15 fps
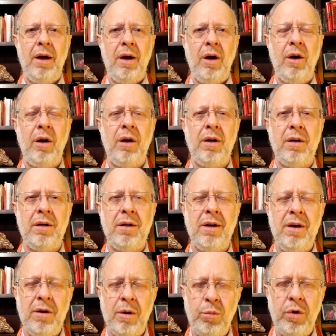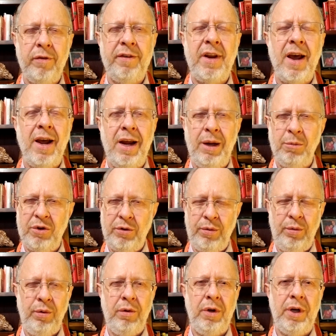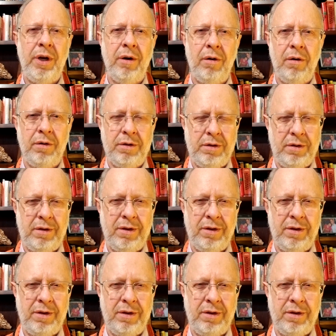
a number of times through the years.